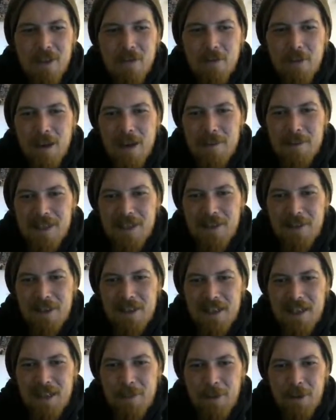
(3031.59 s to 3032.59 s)
Ramsdale
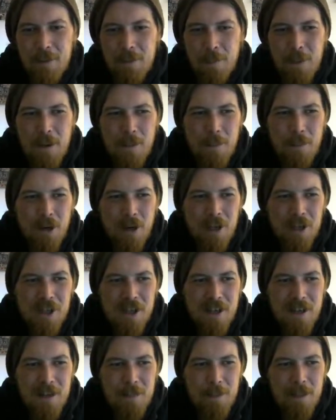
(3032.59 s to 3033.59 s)
needs to get a bit of
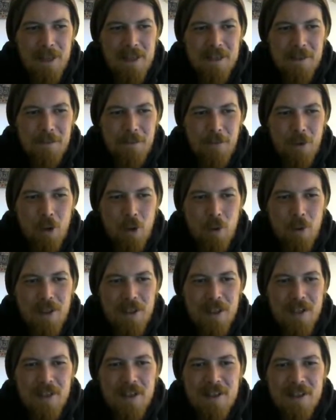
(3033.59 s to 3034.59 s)
pressure here. He plays it forward.